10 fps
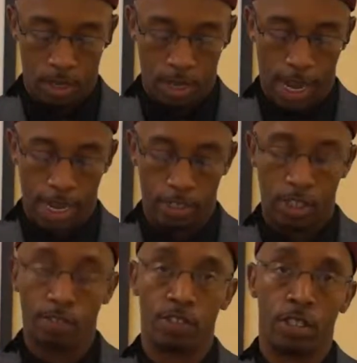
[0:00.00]
The higher
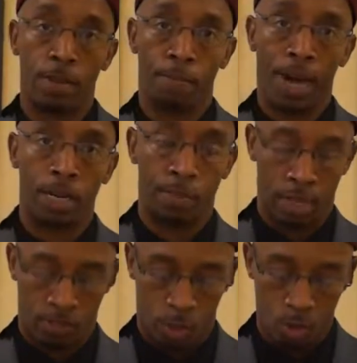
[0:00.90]
self is the
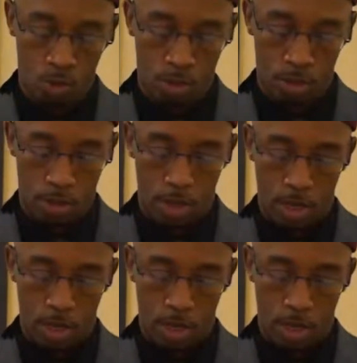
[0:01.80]
embodiment of truth.